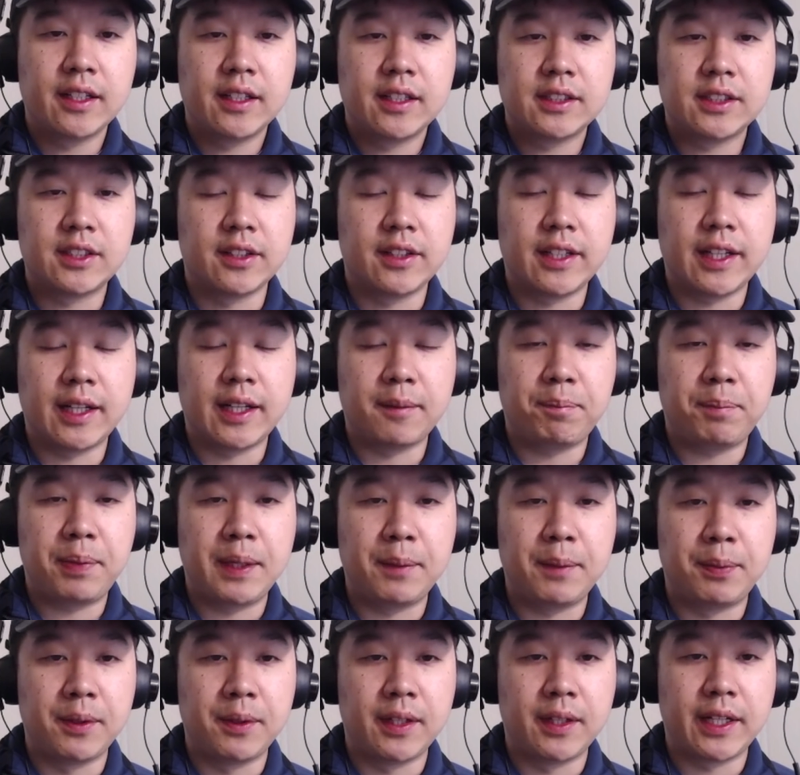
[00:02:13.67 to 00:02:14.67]
so that
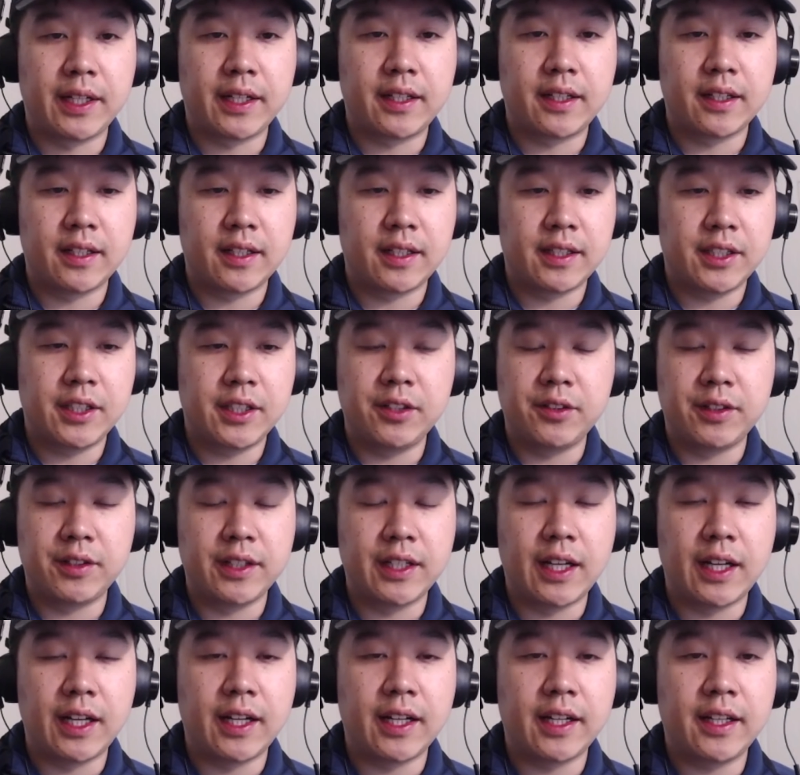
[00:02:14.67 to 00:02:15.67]
people like uh, you
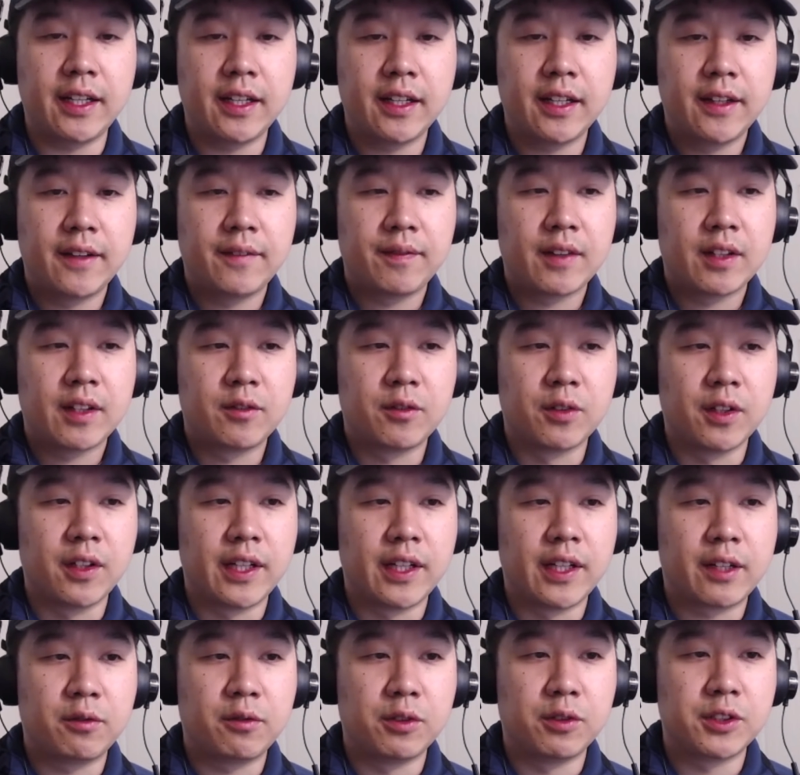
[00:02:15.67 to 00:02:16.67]
and I were
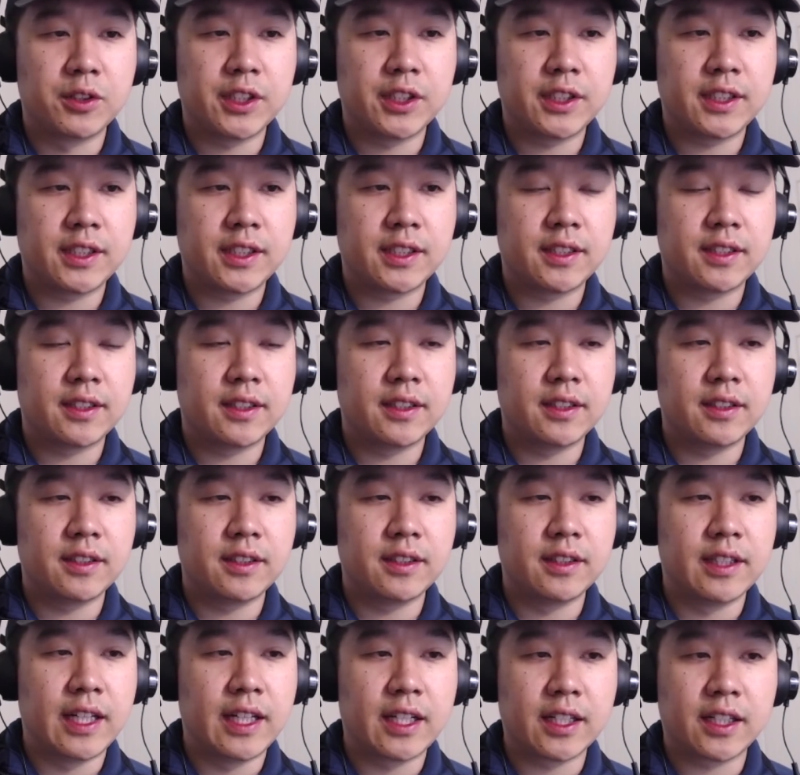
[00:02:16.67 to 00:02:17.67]
like, we'll just
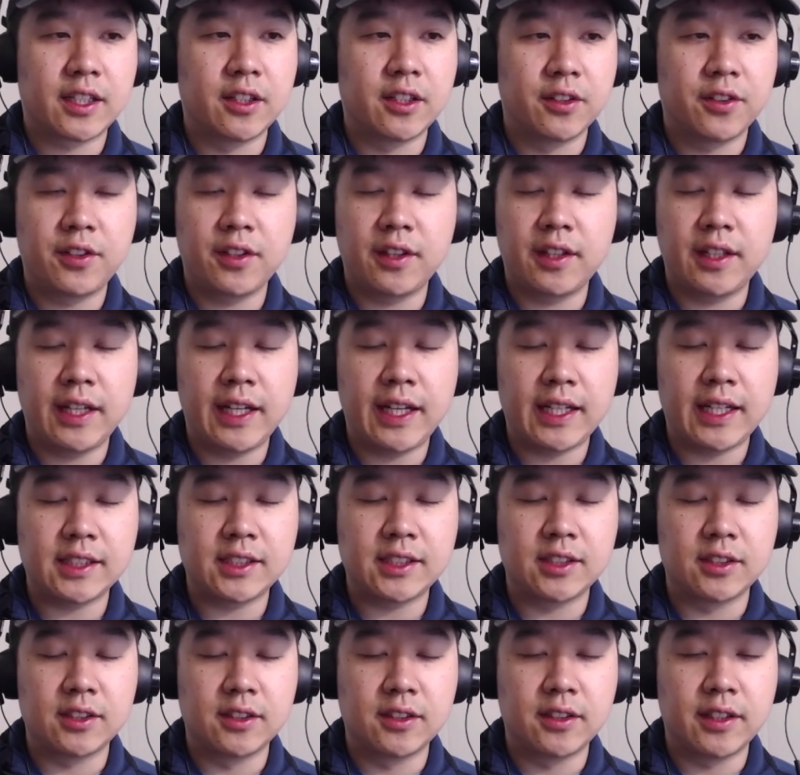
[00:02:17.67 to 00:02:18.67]
not go to the
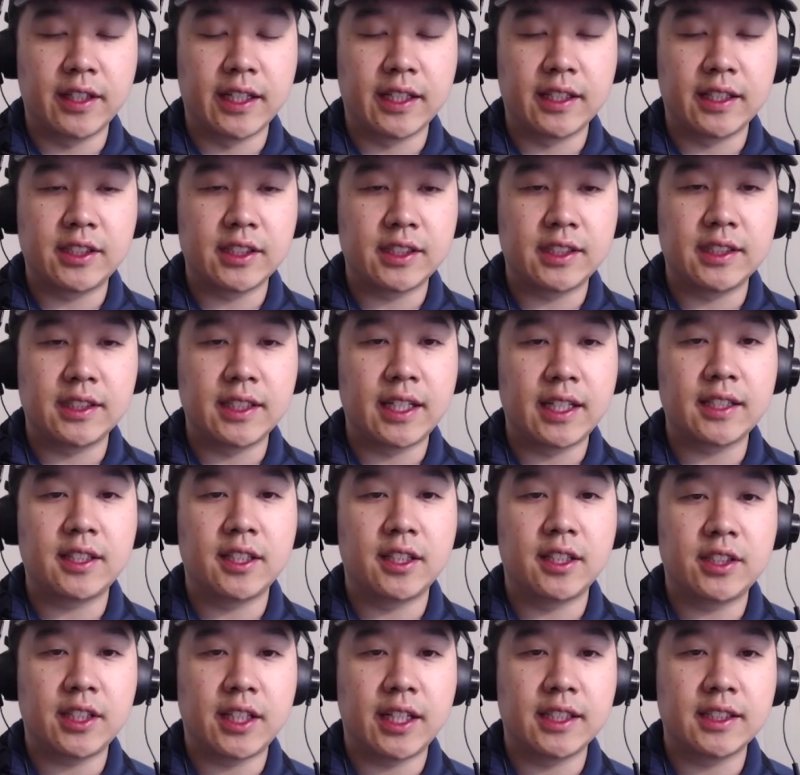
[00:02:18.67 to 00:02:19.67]
hassle and just not
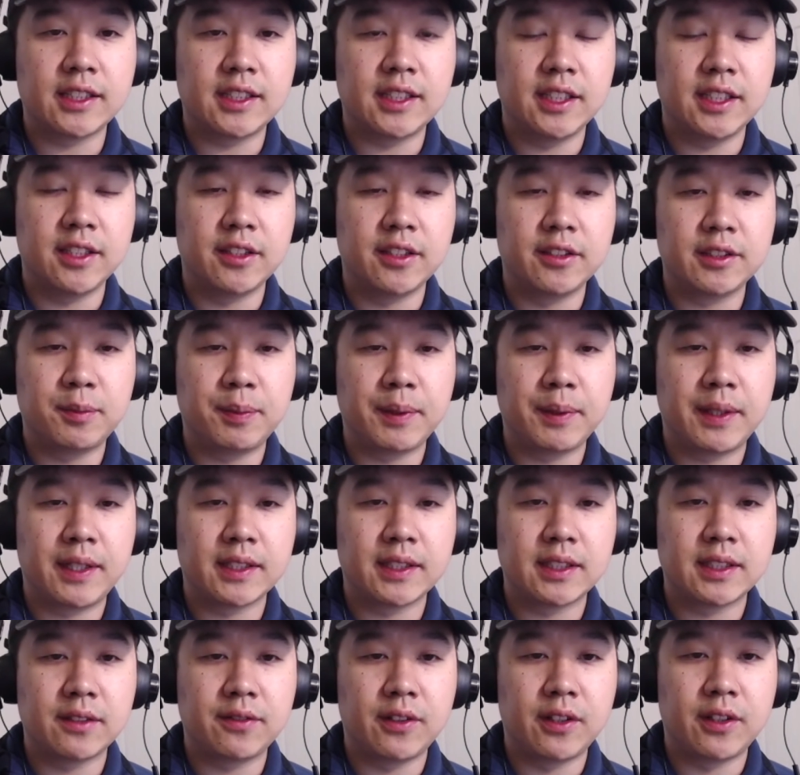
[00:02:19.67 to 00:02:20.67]
touch ICOs
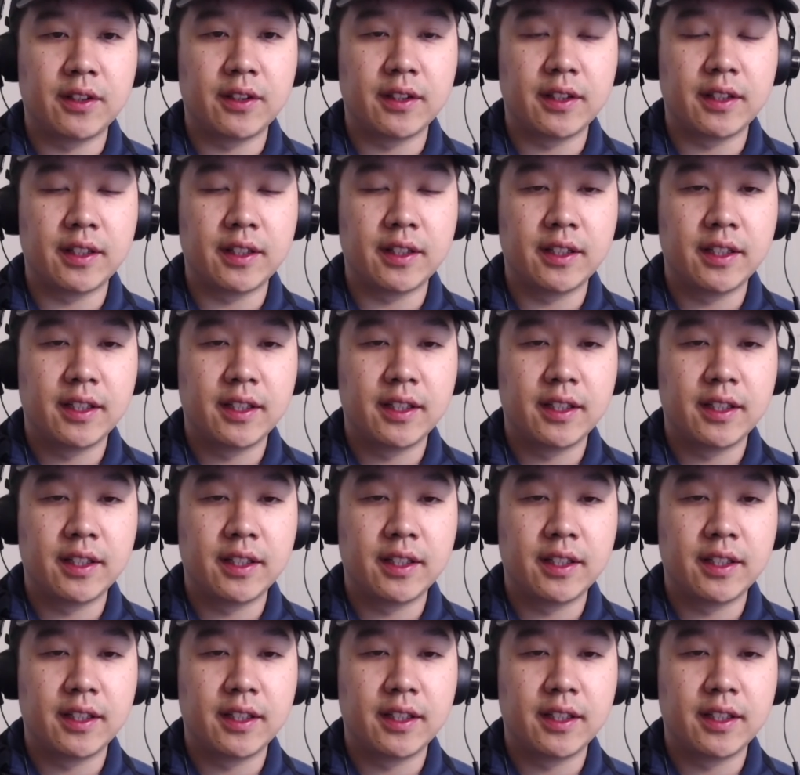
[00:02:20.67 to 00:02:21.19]
because of all the